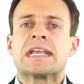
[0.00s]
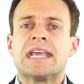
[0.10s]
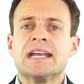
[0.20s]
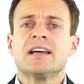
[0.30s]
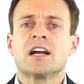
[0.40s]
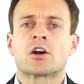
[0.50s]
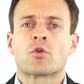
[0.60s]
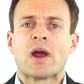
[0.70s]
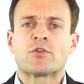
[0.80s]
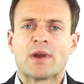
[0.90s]
Get a
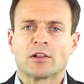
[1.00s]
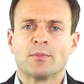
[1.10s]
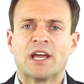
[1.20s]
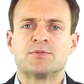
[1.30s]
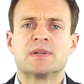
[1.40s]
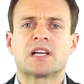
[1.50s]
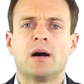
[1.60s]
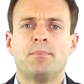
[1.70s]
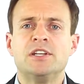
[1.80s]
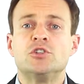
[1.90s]
great rental management
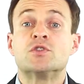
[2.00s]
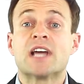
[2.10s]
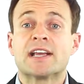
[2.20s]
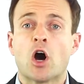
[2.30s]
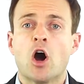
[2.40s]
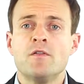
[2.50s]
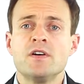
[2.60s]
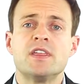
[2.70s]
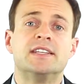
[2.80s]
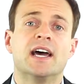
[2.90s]
company to take over
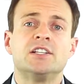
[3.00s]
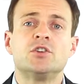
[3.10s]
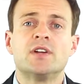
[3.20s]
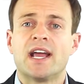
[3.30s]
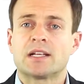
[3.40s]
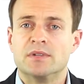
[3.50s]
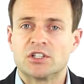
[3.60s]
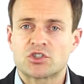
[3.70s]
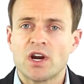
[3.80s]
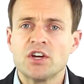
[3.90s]
the day-to-day
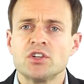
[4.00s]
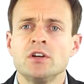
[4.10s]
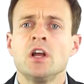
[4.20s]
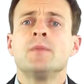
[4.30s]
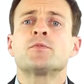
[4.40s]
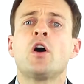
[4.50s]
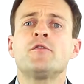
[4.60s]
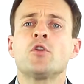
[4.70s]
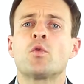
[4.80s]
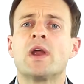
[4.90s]
administration of
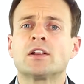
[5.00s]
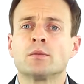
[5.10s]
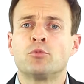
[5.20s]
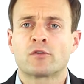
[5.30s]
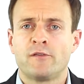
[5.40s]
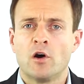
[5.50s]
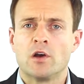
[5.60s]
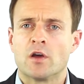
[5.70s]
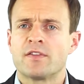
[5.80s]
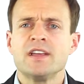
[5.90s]
your rental
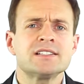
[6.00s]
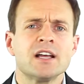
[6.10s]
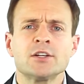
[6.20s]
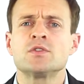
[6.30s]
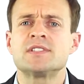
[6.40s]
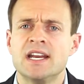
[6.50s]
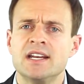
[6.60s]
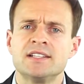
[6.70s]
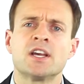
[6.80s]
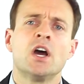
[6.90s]
portfolio. Things like your
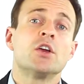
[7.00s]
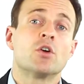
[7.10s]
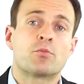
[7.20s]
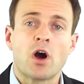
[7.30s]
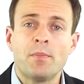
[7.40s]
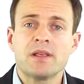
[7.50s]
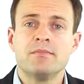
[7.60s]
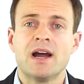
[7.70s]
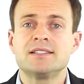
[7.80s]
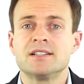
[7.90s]
tenants, your property
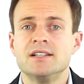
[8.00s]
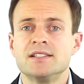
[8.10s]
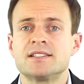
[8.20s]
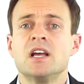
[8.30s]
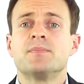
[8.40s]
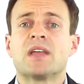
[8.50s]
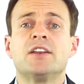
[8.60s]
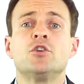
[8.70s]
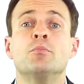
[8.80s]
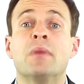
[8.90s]
maintenance,
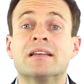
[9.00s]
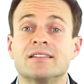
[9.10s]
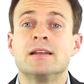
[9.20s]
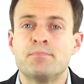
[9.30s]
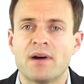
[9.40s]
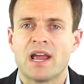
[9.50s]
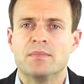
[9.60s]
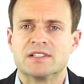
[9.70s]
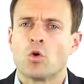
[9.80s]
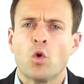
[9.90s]
and your monthly
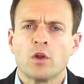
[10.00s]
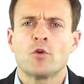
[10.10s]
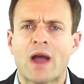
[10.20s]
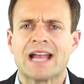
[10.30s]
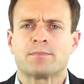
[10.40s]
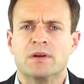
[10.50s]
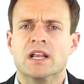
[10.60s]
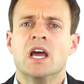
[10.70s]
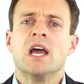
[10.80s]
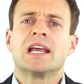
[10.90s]
payments. All of your admin.
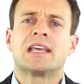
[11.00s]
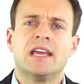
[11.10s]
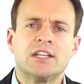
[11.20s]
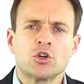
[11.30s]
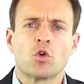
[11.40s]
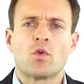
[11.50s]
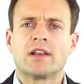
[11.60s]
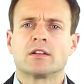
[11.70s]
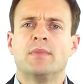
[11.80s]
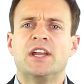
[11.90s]
Get your
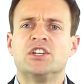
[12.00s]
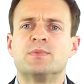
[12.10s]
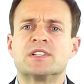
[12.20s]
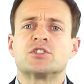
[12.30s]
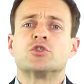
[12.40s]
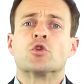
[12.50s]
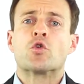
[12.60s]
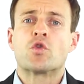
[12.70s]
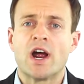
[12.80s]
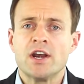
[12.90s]
rental management to
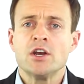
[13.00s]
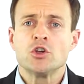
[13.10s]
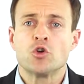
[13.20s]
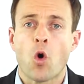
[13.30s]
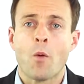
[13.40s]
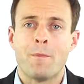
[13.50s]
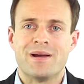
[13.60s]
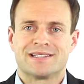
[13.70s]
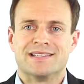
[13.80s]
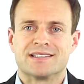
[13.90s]
run your
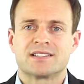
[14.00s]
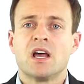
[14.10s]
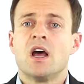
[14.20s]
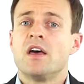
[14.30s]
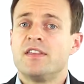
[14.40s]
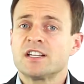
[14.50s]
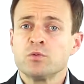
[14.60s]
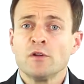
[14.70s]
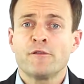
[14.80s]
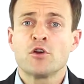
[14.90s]
business. This
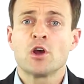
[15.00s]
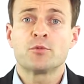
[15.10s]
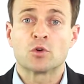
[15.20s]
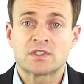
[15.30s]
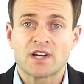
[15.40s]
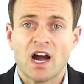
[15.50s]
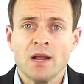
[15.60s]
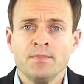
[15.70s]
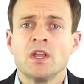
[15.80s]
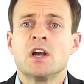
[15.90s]
will free up your
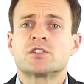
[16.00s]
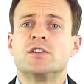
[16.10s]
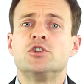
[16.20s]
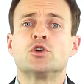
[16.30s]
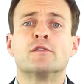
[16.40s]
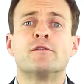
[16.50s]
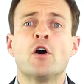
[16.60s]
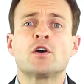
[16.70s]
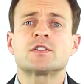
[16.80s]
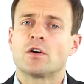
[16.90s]
time so that you can
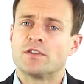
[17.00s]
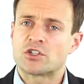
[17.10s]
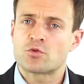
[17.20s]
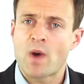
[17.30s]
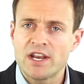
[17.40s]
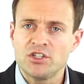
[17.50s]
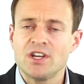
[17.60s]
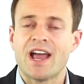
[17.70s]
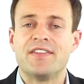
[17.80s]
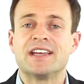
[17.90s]
focus on the
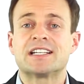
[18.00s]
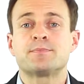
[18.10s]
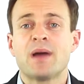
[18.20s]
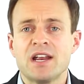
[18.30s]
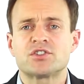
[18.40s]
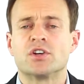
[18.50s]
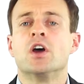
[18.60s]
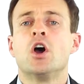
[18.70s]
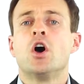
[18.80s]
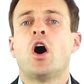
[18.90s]
strategy and the expansion
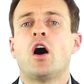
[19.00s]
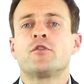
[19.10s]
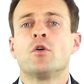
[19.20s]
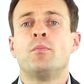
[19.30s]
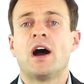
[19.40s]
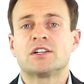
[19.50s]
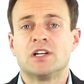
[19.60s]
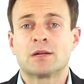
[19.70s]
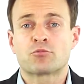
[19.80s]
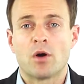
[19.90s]
of your
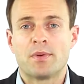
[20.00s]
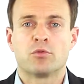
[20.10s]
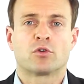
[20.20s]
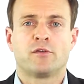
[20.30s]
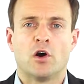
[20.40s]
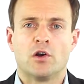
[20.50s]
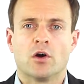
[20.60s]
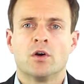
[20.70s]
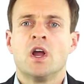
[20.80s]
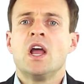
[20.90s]
buy-to-let property portfolio.
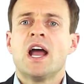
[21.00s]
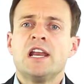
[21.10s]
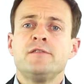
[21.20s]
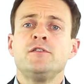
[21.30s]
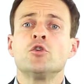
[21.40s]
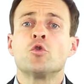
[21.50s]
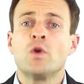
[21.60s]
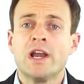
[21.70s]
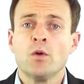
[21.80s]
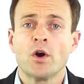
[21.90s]
And if you
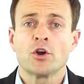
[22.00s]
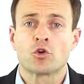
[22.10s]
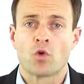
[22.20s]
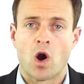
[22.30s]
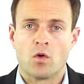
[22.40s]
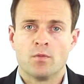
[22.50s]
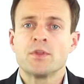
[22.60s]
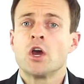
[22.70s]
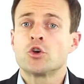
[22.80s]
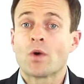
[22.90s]
really want to grow
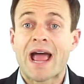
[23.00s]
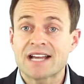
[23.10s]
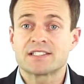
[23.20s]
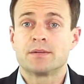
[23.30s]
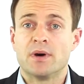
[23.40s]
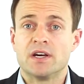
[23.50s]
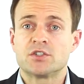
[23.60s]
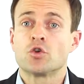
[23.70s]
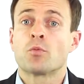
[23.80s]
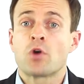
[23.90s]
your asset
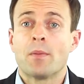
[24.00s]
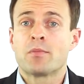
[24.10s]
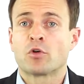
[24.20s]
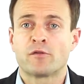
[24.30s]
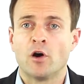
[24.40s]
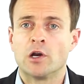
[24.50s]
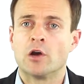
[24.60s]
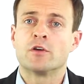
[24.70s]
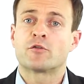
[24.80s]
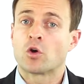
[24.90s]
base, your property portfolio,
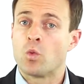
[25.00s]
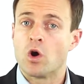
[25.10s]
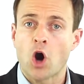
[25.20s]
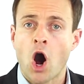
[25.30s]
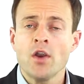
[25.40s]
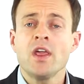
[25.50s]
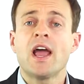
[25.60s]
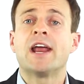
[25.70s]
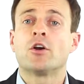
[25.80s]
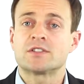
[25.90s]
you've got to work on
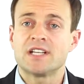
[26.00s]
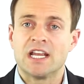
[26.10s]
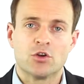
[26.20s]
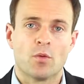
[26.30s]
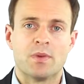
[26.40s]
and not in your